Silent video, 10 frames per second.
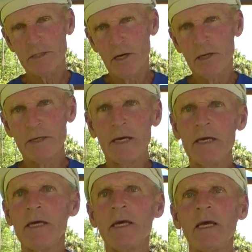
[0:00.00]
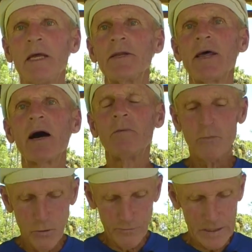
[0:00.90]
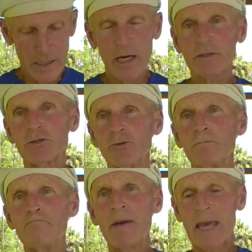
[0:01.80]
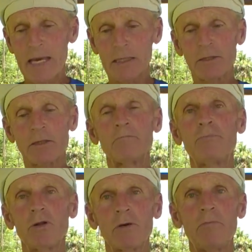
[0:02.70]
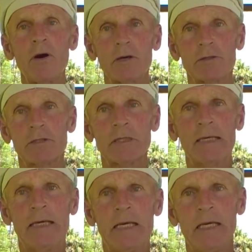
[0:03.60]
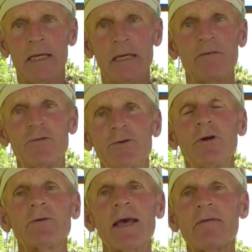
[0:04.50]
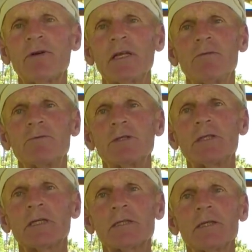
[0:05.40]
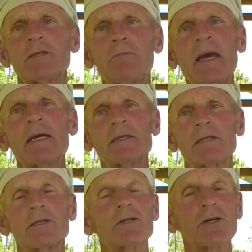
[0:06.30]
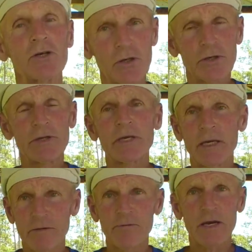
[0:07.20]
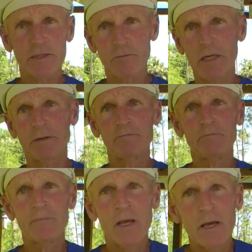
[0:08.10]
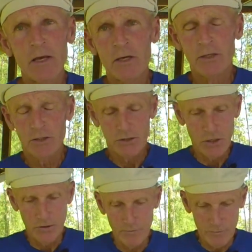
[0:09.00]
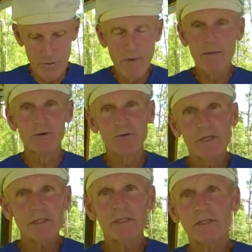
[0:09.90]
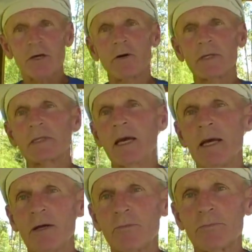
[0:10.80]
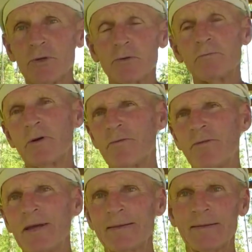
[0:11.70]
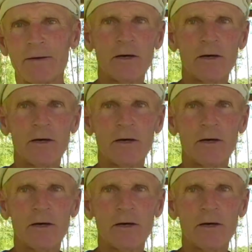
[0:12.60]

done. Now I'm moving on to band pull-aparts. If you don't have any resistance bands, it's a good investment. So remember, this is going to help you prevent the